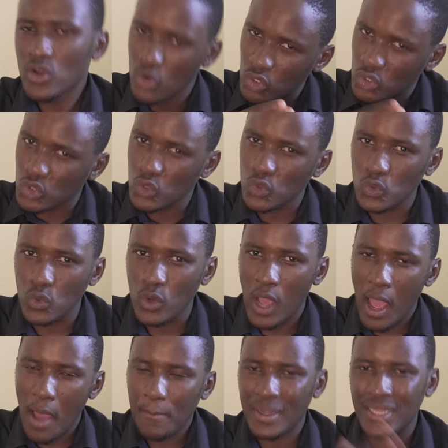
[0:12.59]
not two,
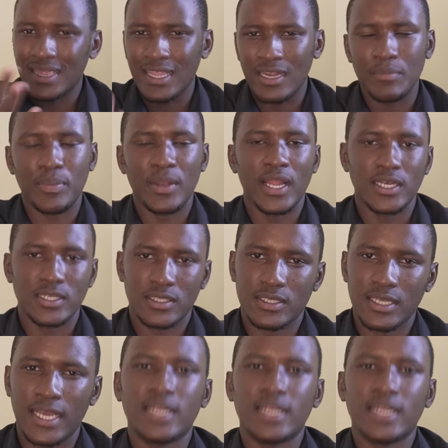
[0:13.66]
but three players.